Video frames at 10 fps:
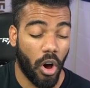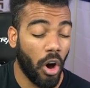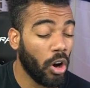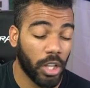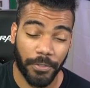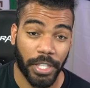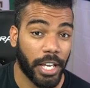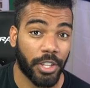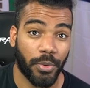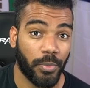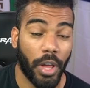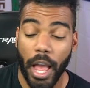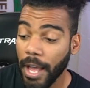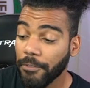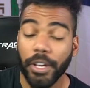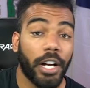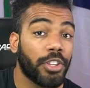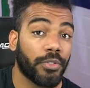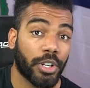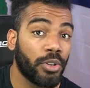all of the other every
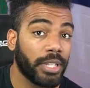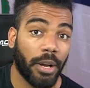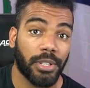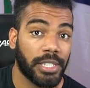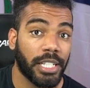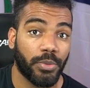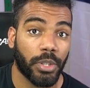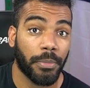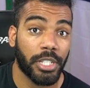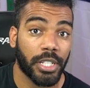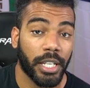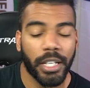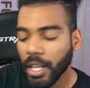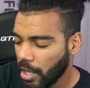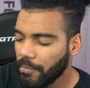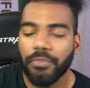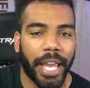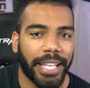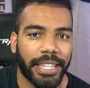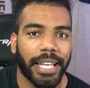other recruit that was linked with Michigan,
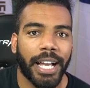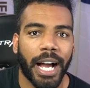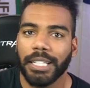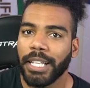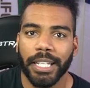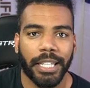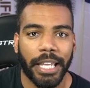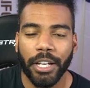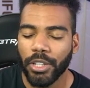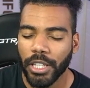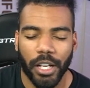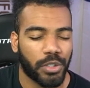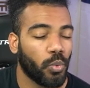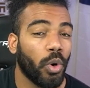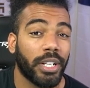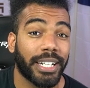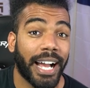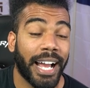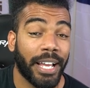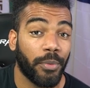they they got. They they only lost one
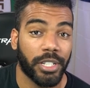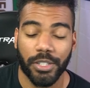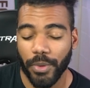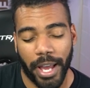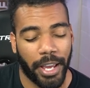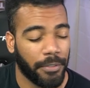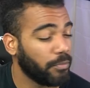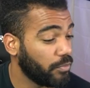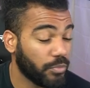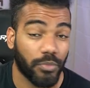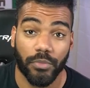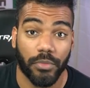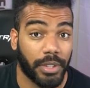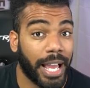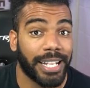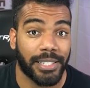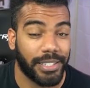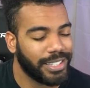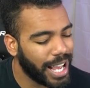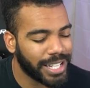guy, which hey, that's
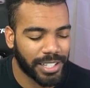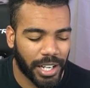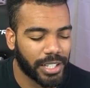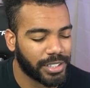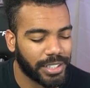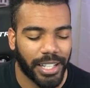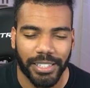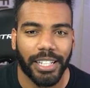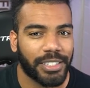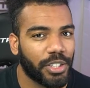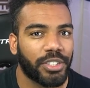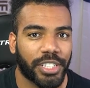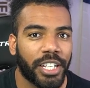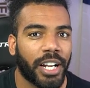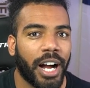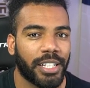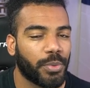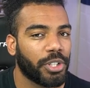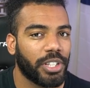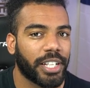that's honestly that that's those good odds
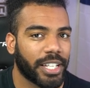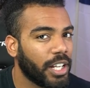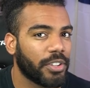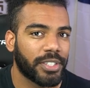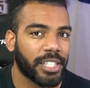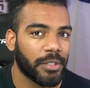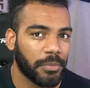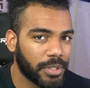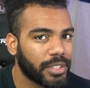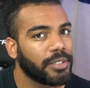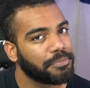when you look at other teams.